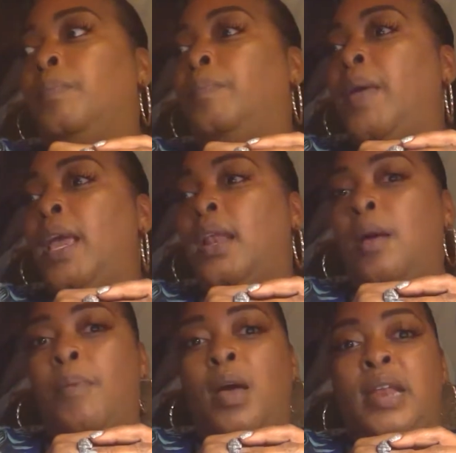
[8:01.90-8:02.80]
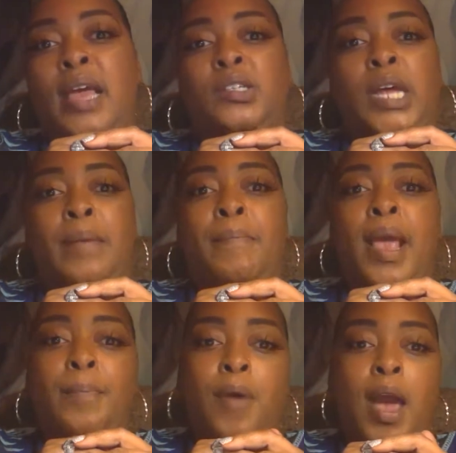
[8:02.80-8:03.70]
being up all night trying to
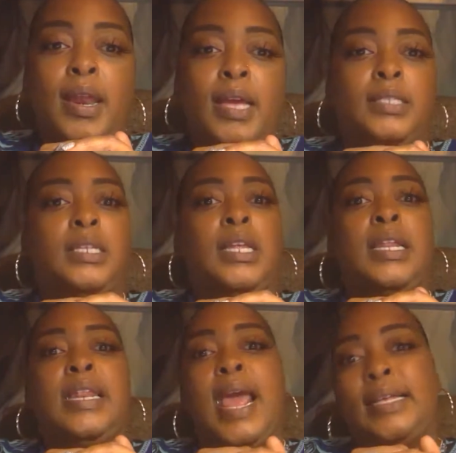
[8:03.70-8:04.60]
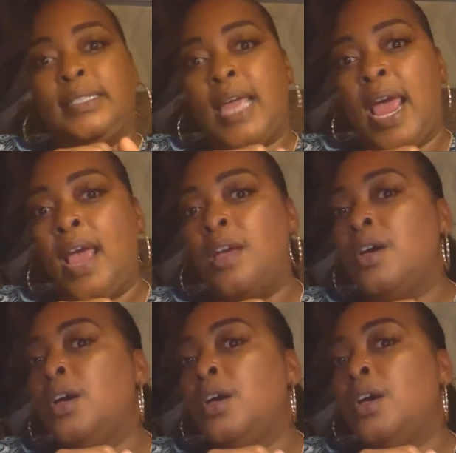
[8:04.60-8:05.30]
make products, and then the next day